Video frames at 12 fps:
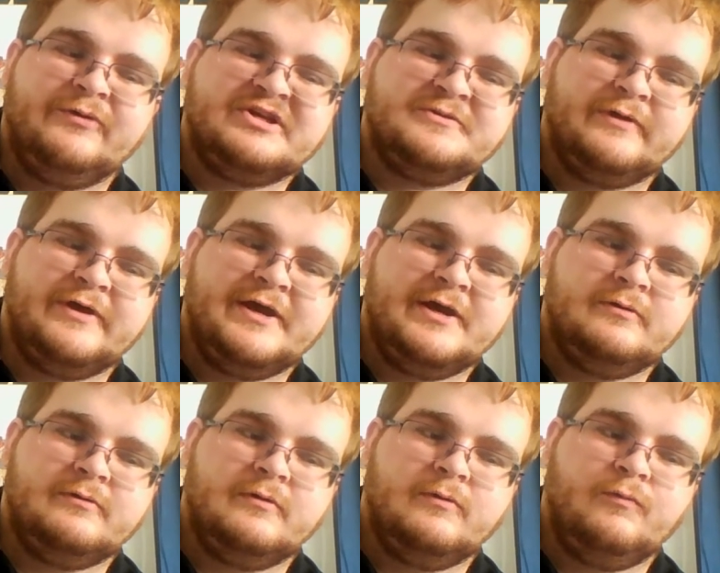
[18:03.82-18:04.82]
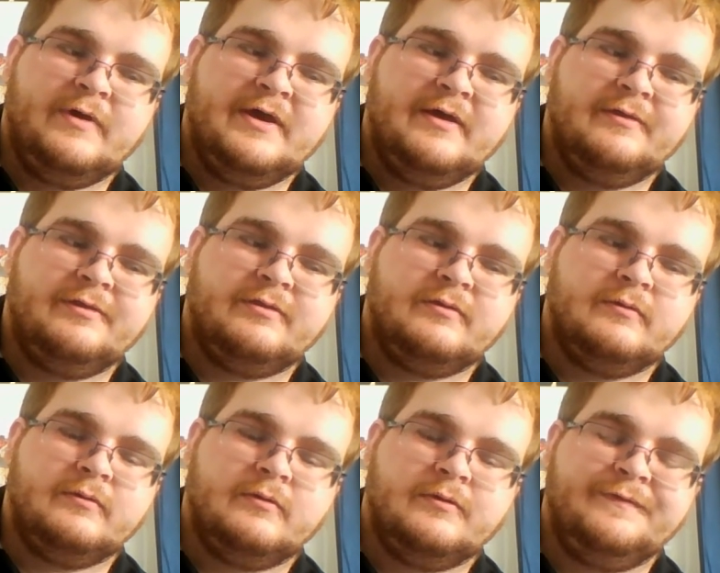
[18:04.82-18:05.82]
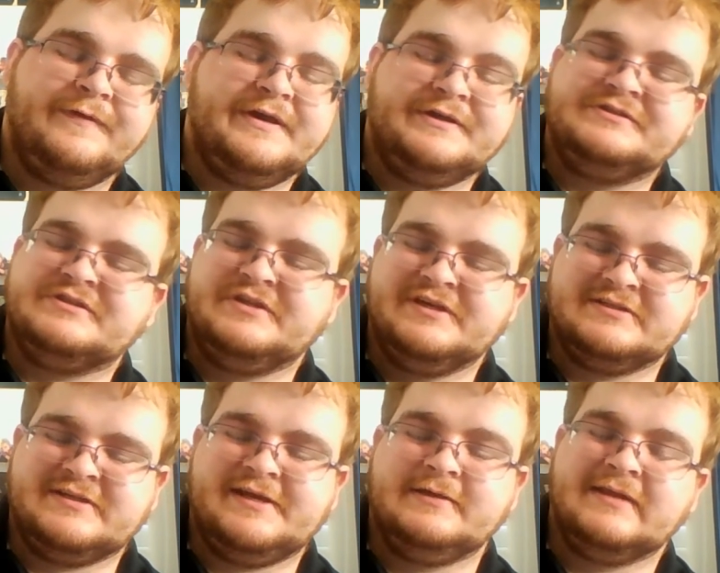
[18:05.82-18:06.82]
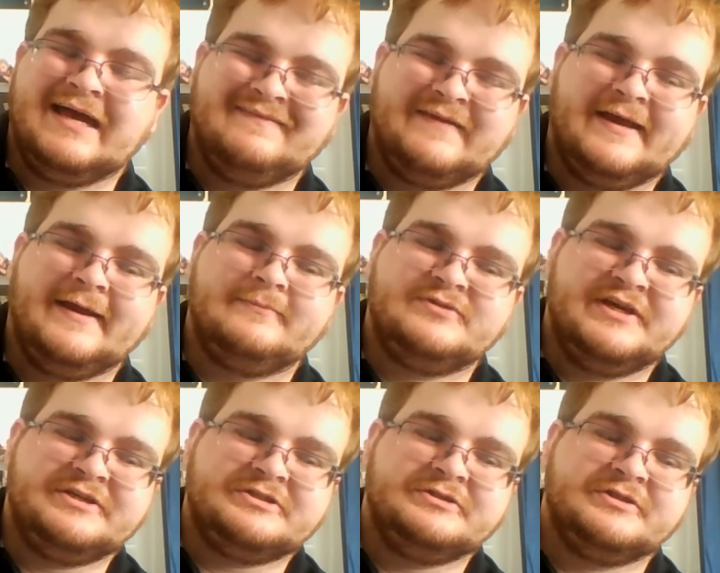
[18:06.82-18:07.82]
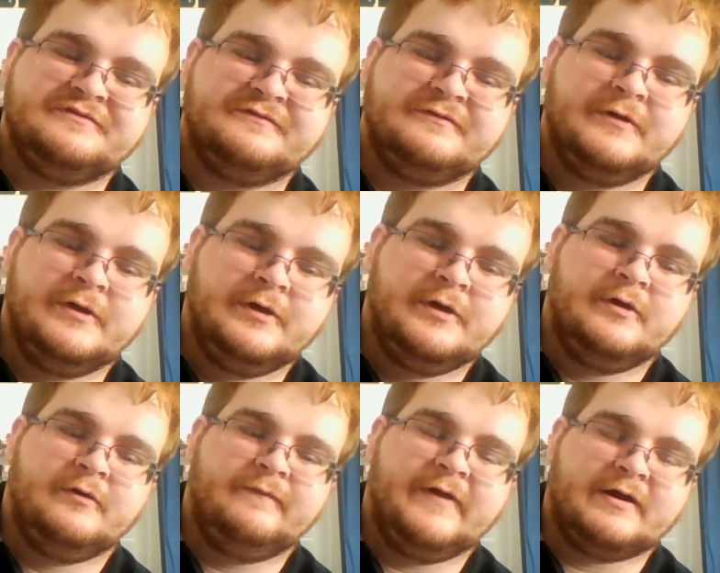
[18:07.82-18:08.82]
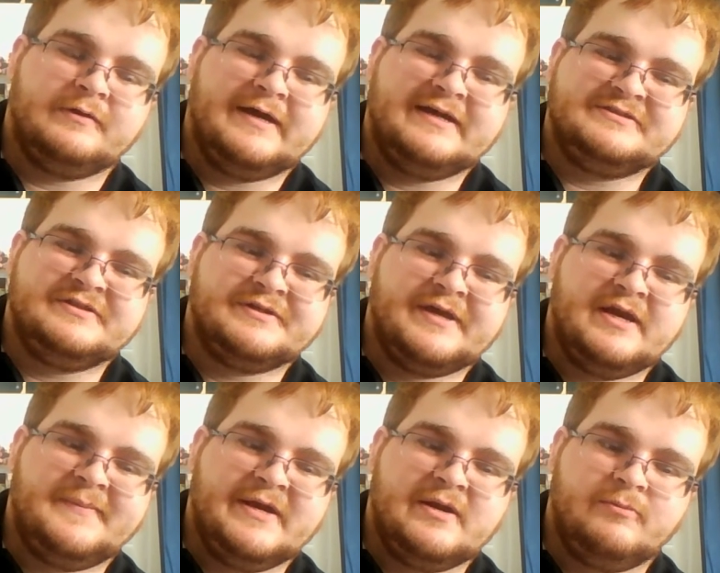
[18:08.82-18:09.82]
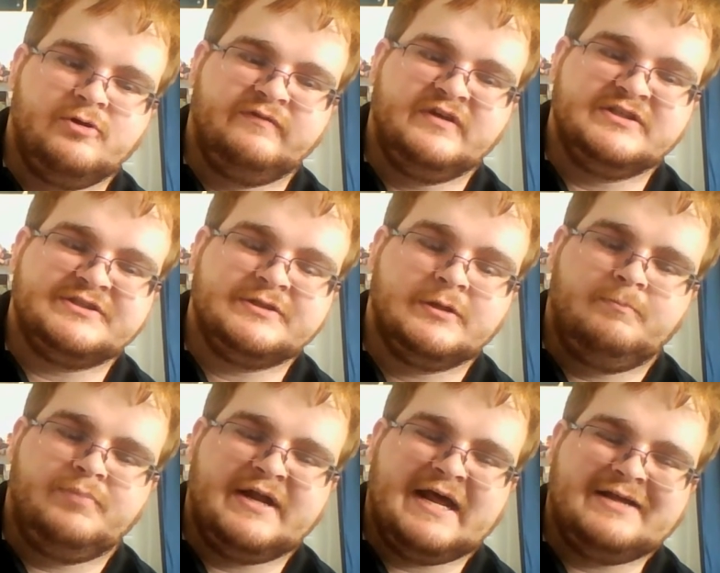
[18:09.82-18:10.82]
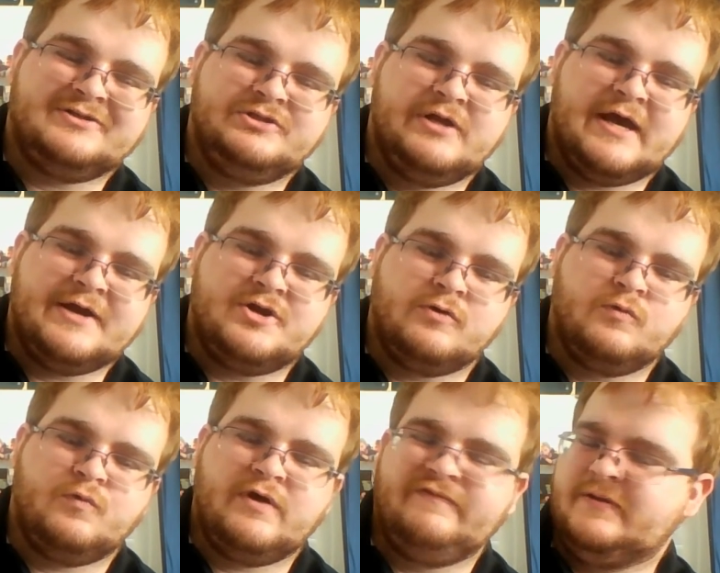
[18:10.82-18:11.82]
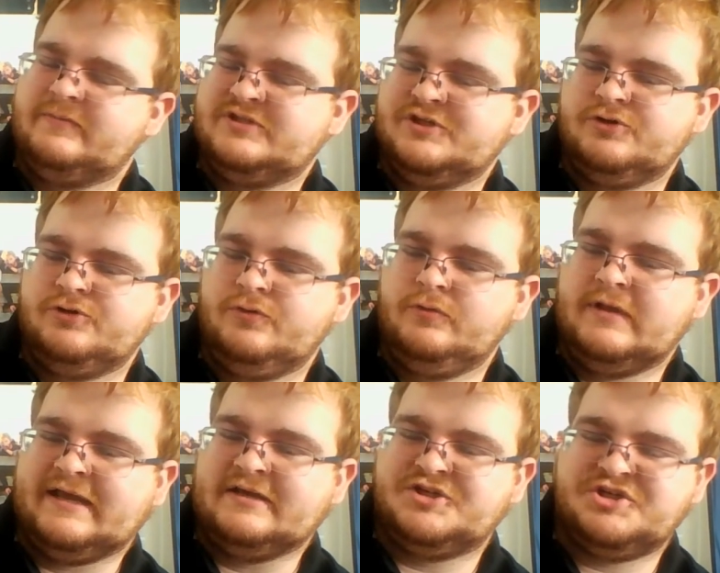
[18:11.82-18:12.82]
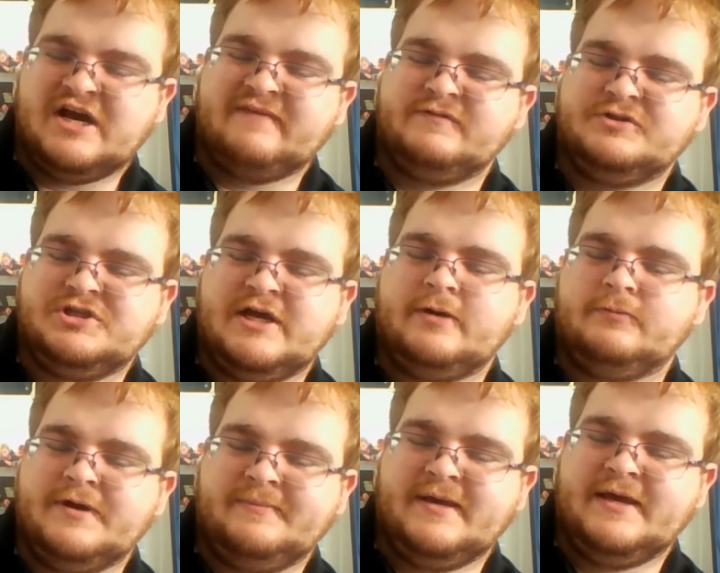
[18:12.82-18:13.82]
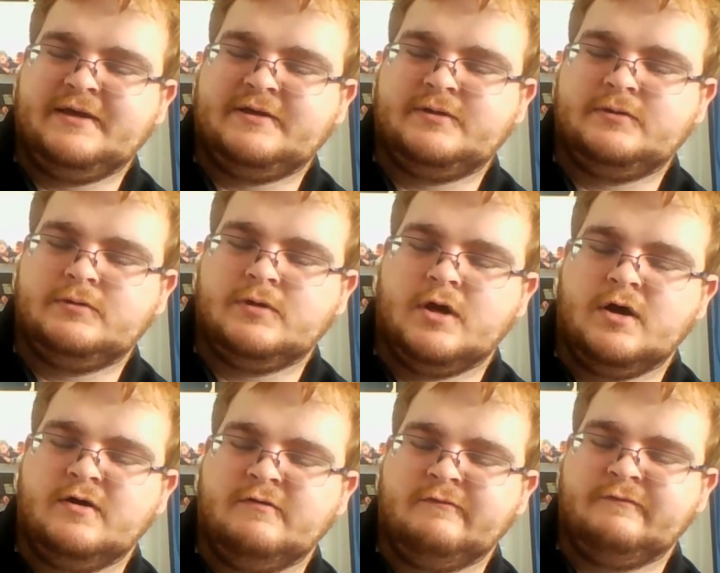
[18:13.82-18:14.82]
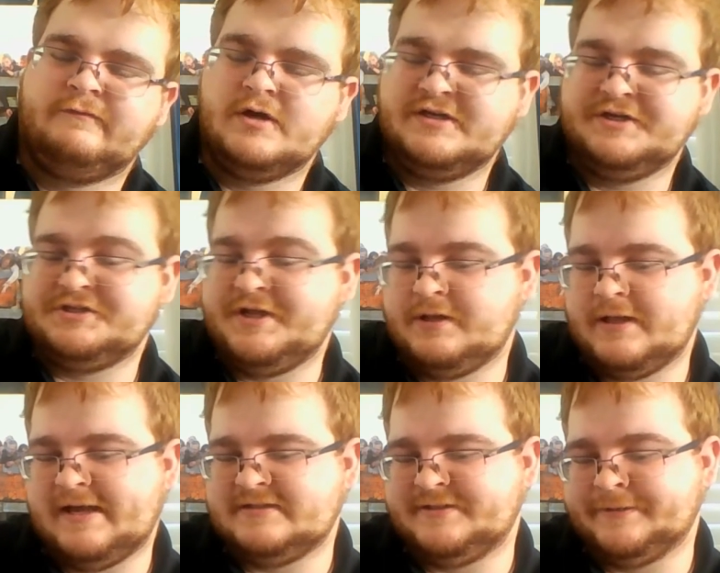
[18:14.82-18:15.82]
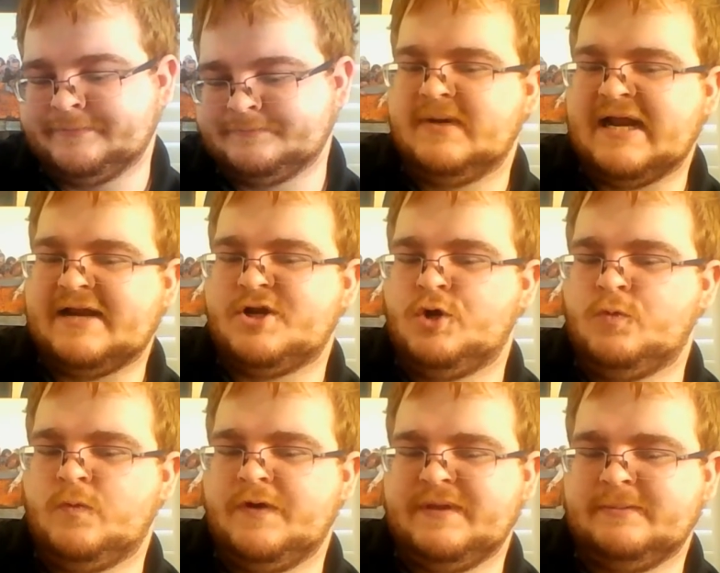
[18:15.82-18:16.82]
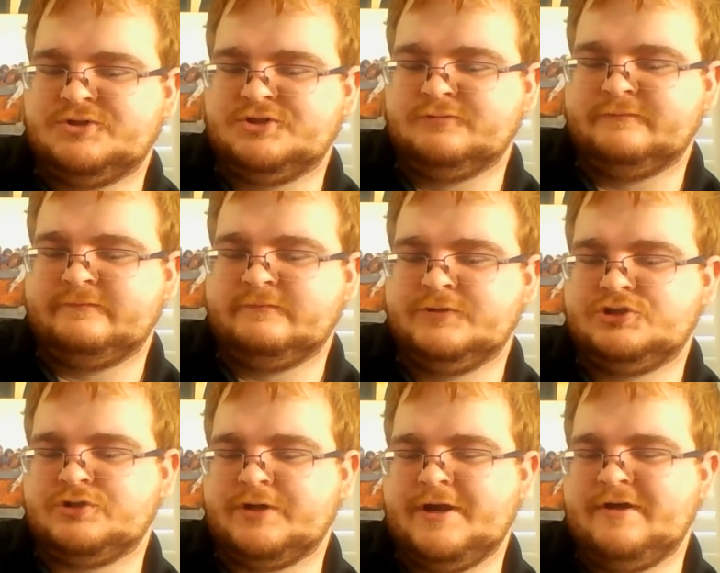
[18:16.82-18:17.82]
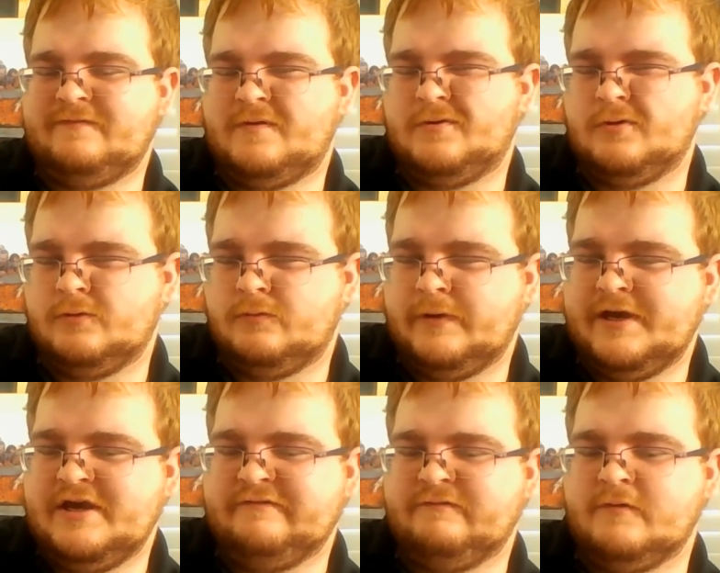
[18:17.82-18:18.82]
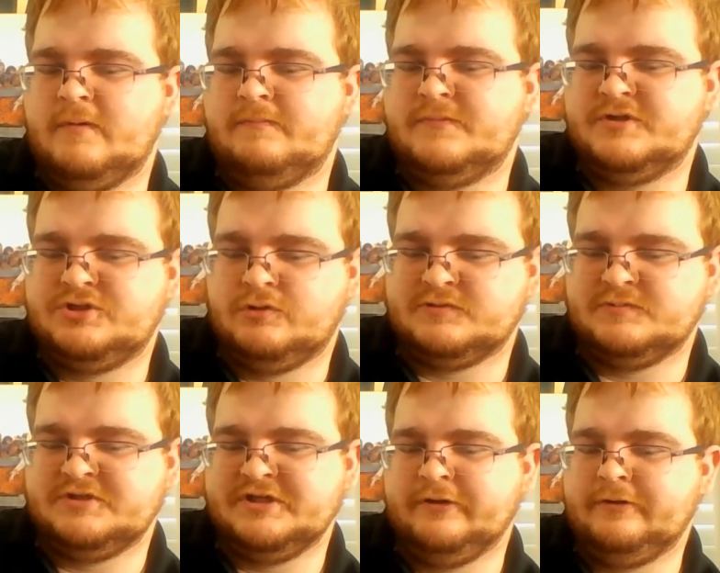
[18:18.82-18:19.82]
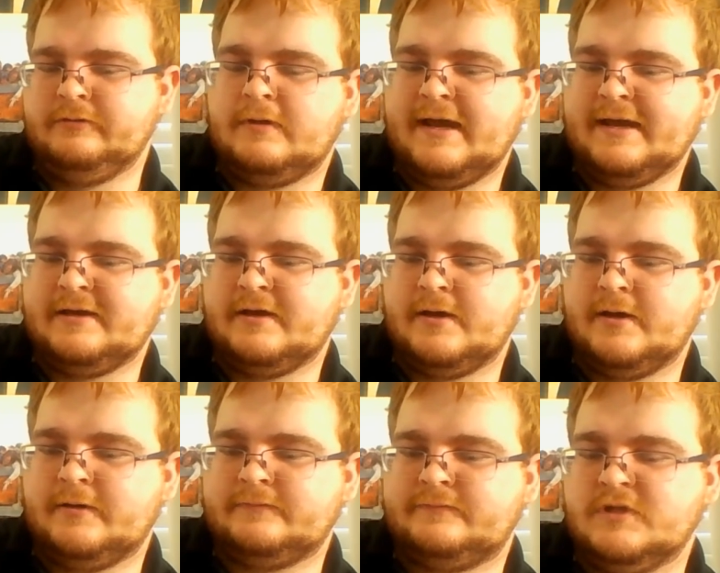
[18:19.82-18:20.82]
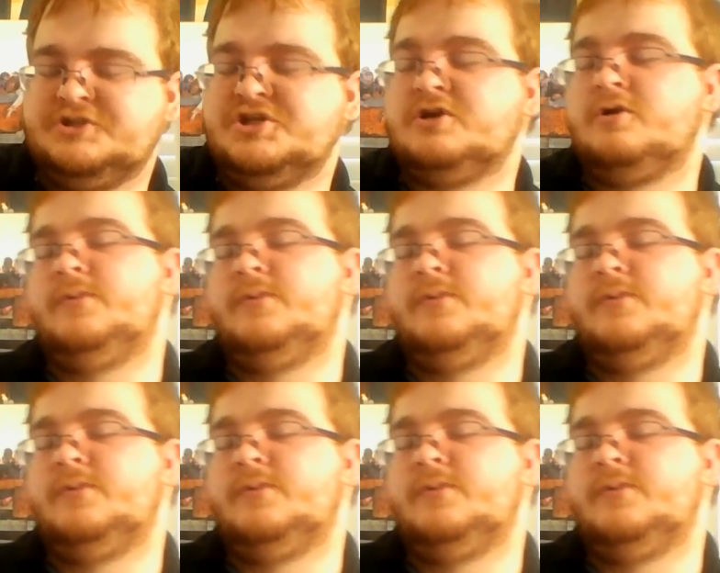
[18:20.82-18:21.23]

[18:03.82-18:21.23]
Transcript: explain with these Disney live adaptations of their classic animated movies, but I don't want them to do like a shot-for-shot remake of a Disney classic, but I don't want them to stray far away from the source material. Like the Jungle